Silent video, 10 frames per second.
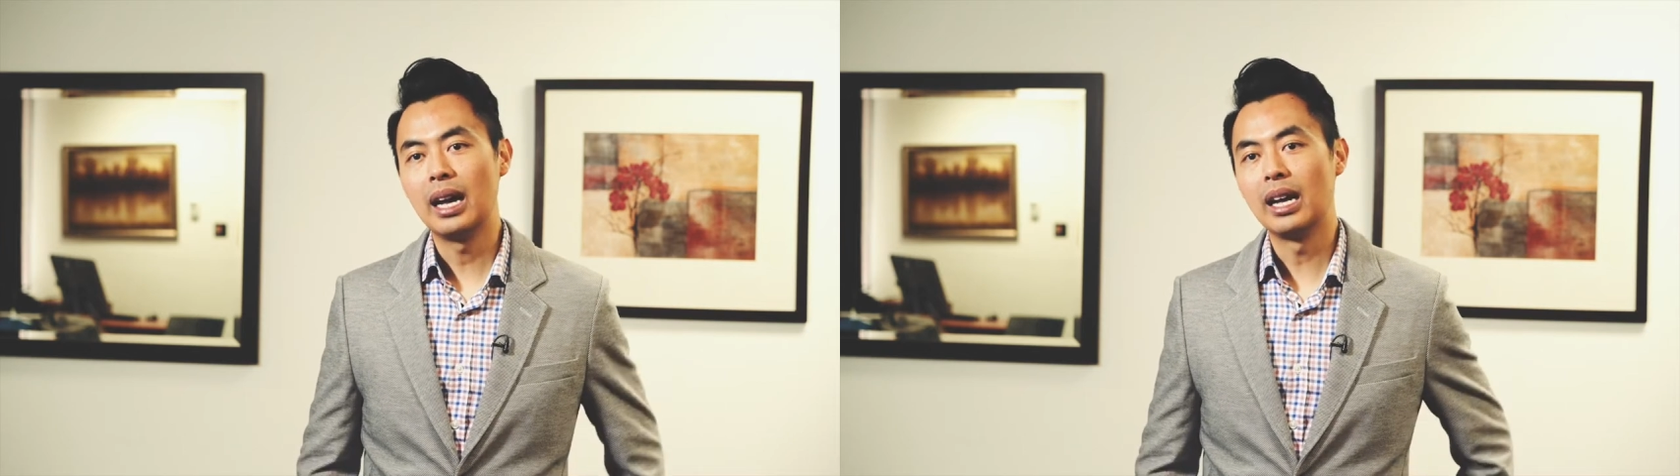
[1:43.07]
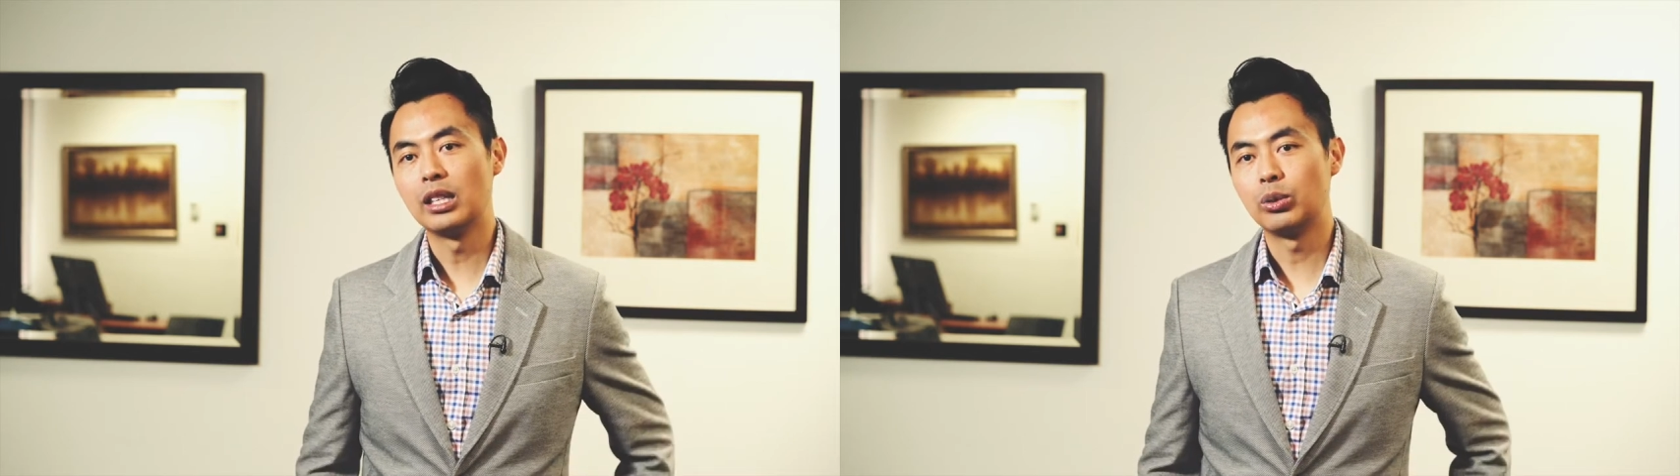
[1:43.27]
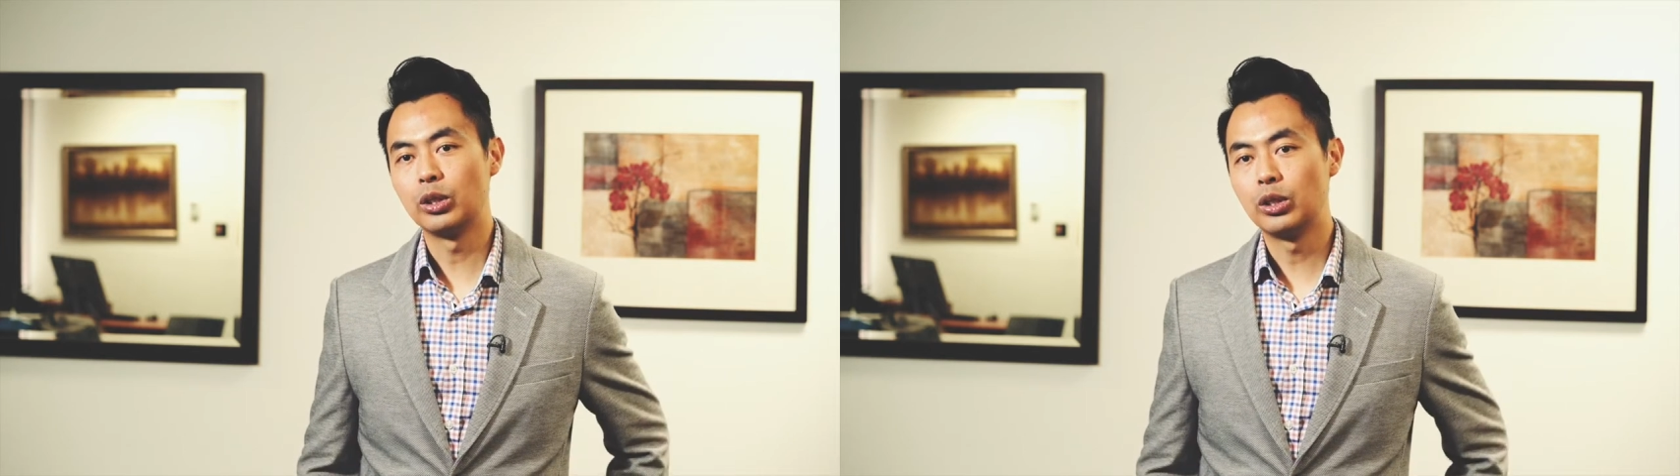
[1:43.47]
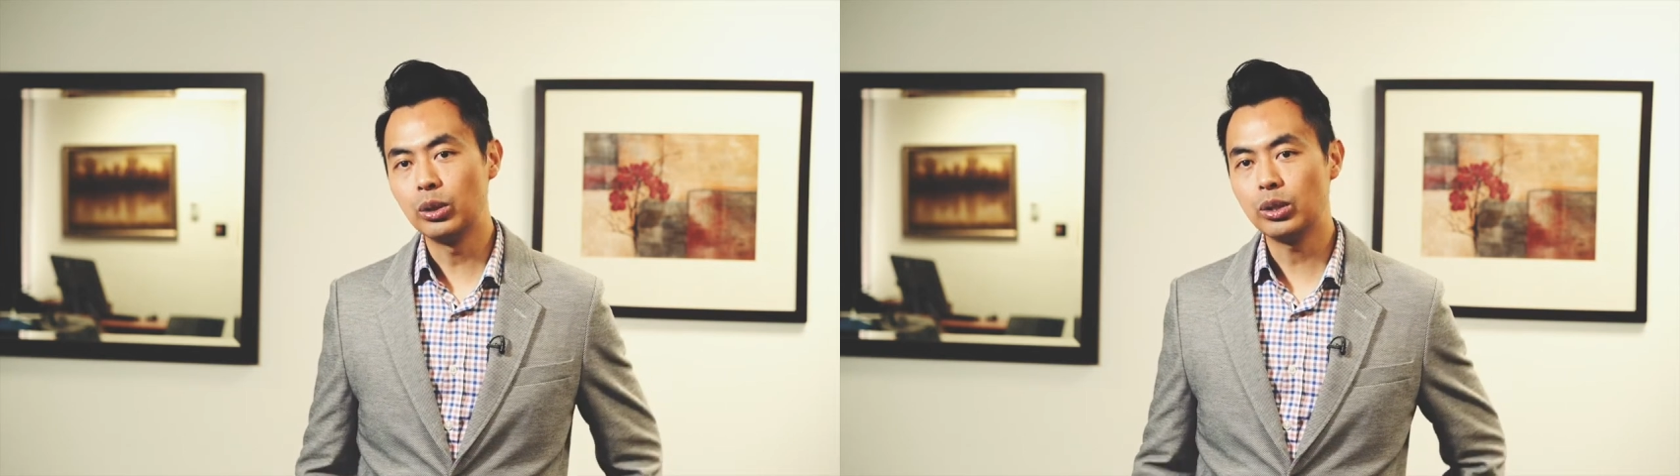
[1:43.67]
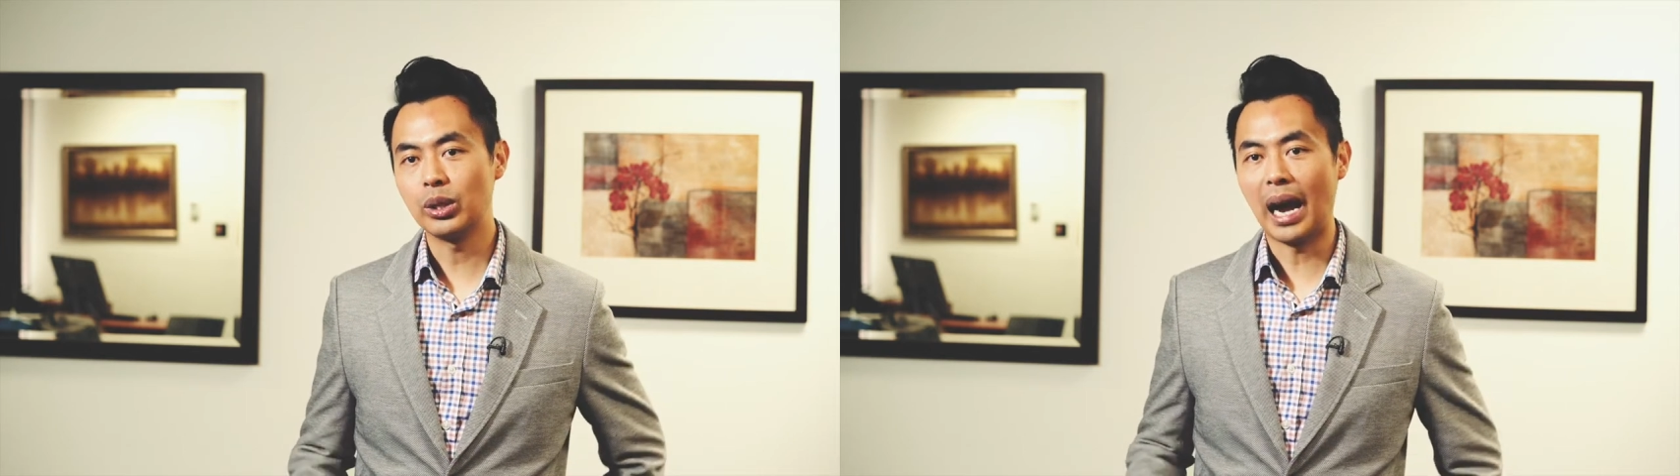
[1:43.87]
is
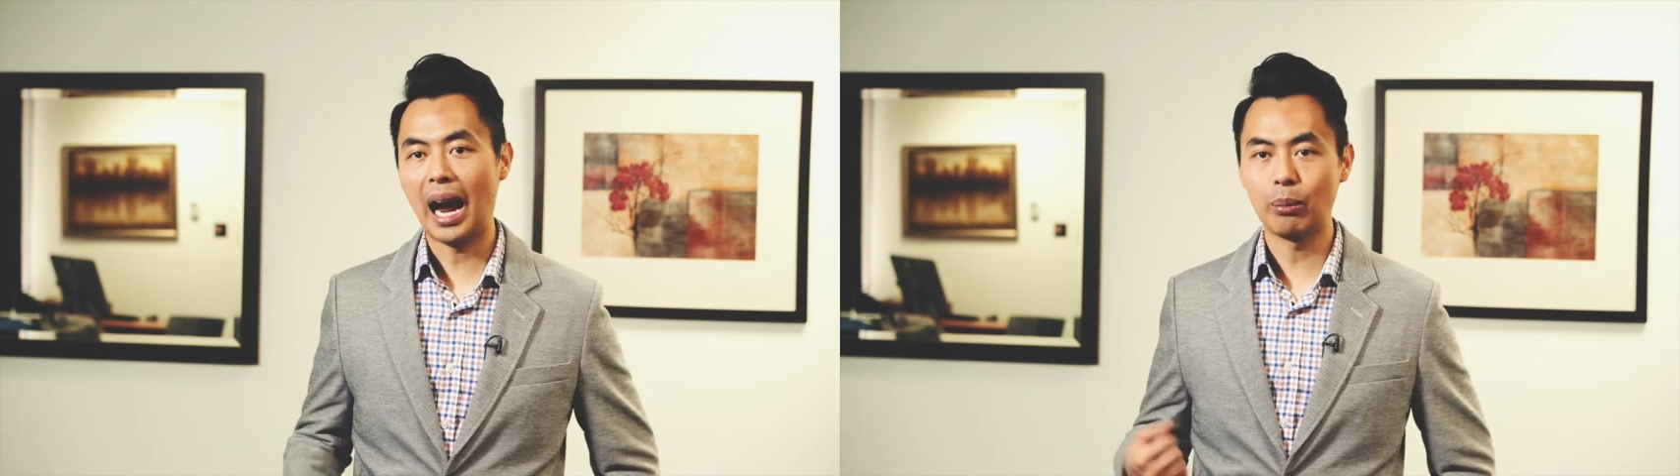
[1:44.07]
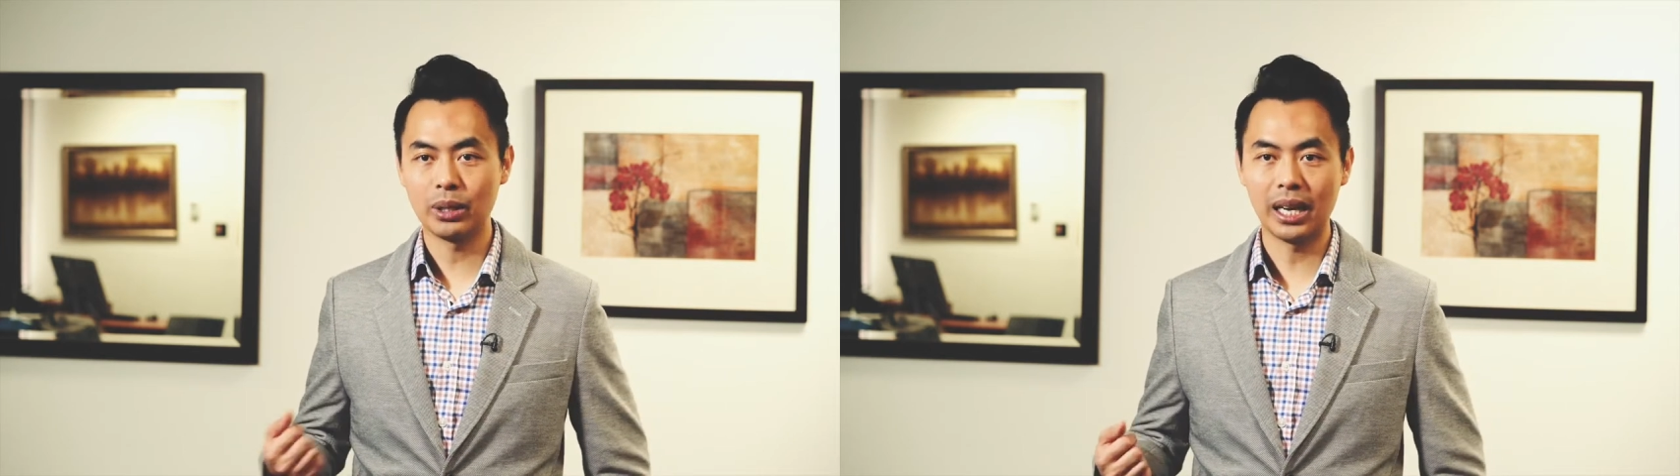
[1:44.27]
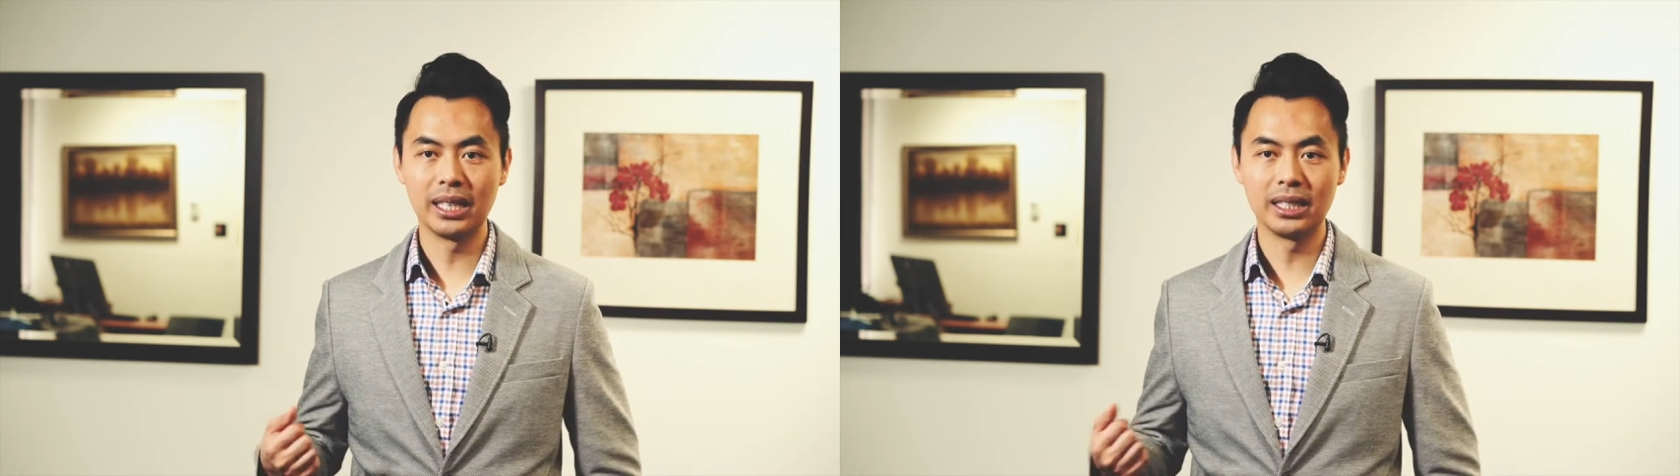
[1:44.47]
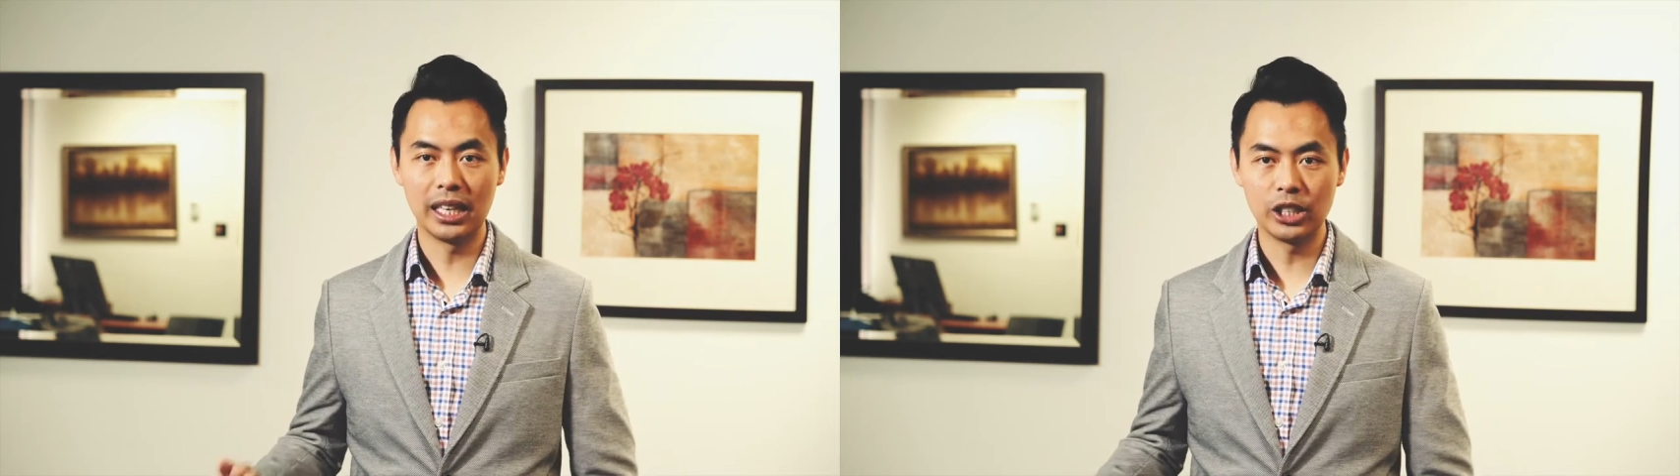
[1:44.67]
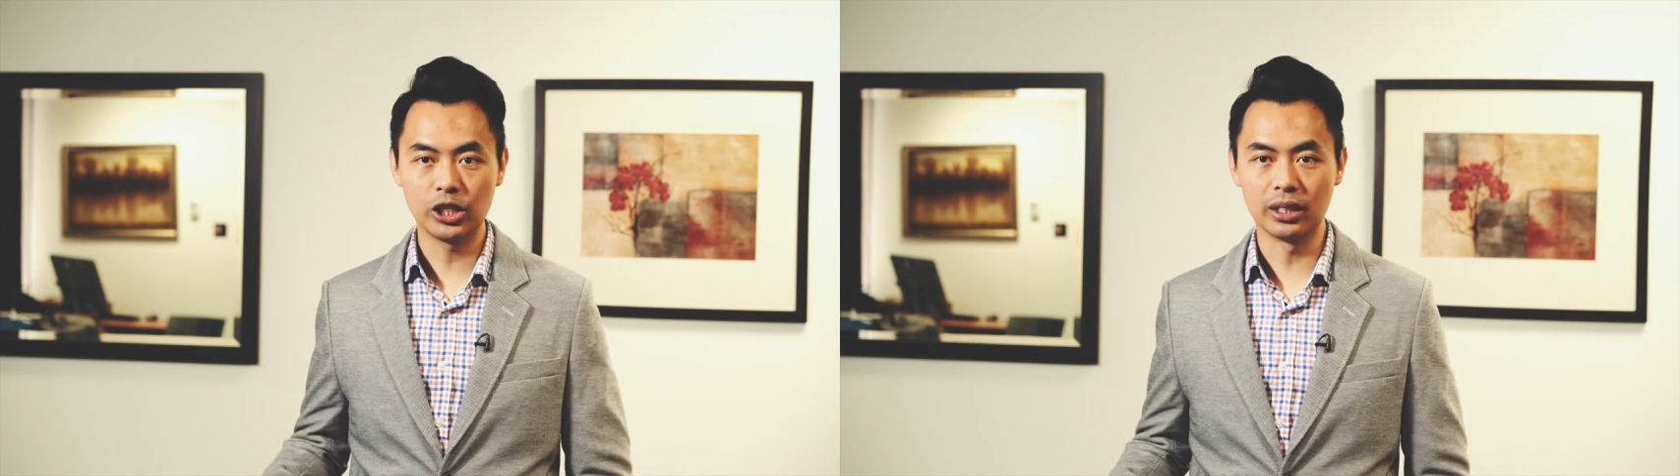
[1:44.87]
reduce the
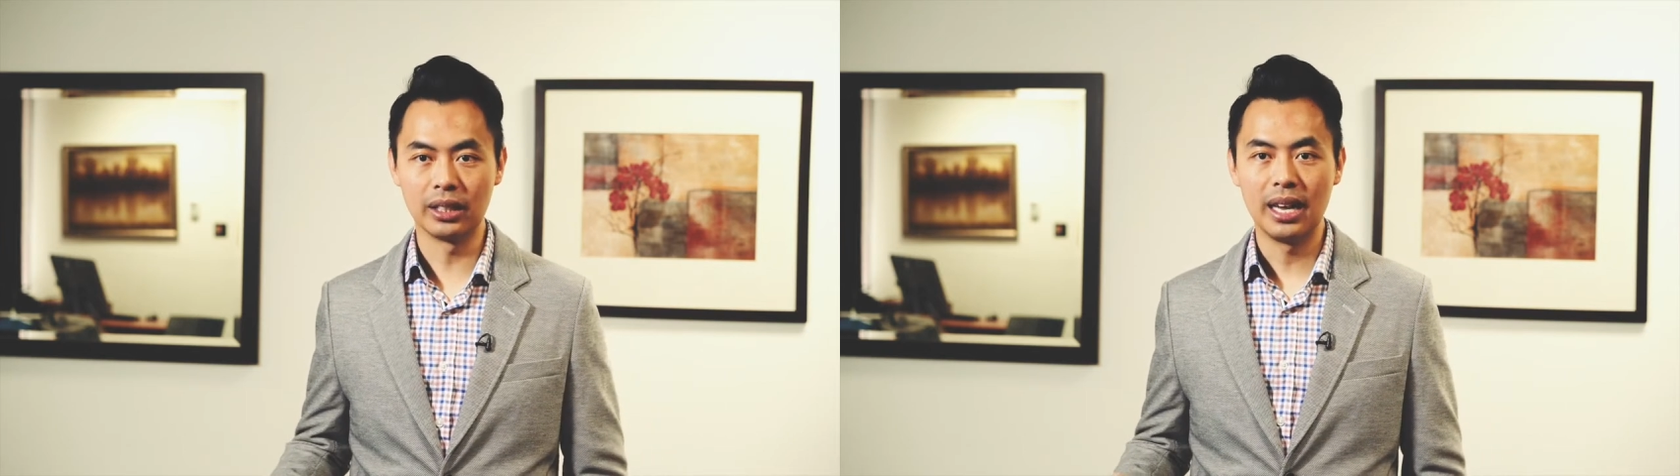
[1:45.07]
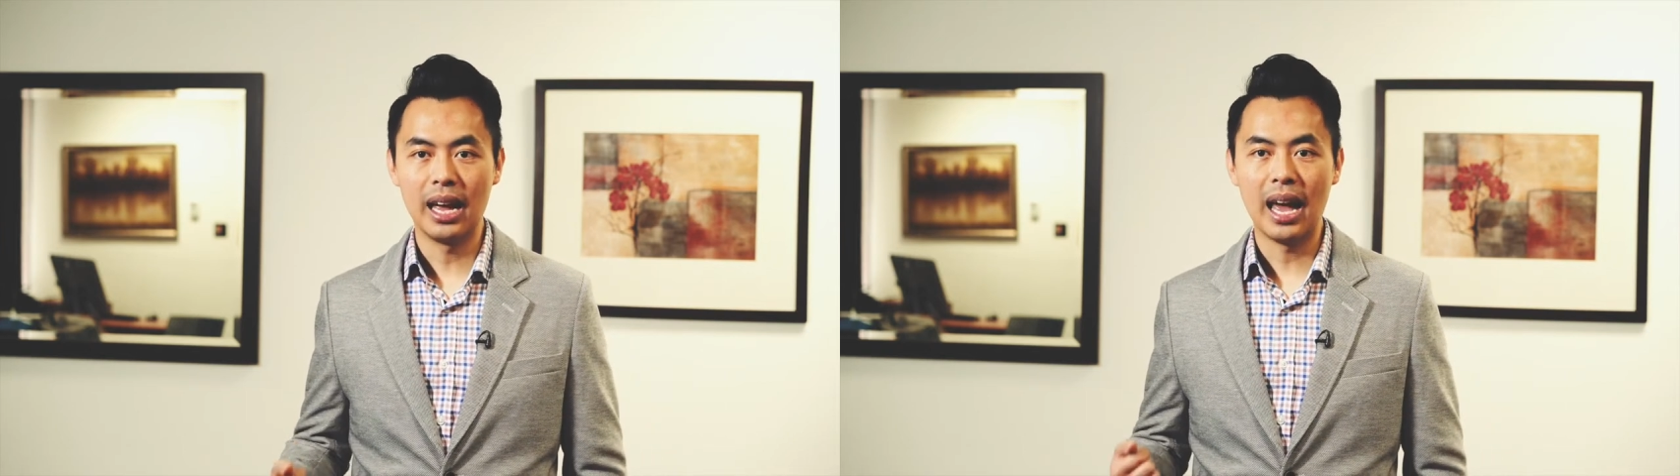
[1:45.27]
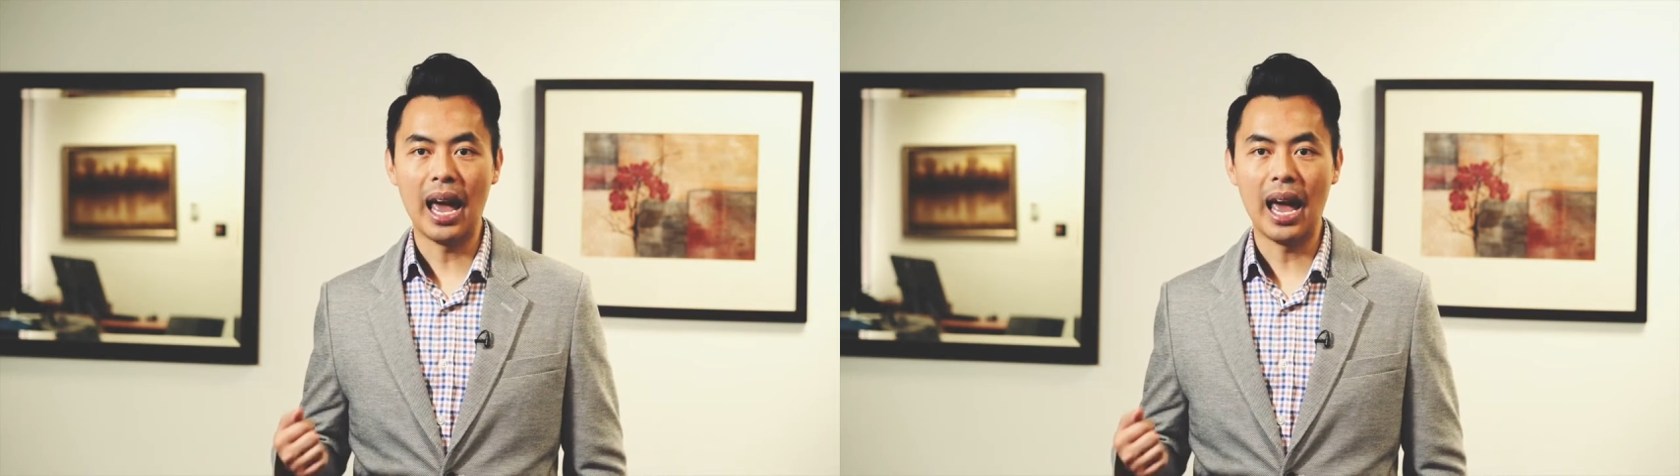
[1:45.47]
amortization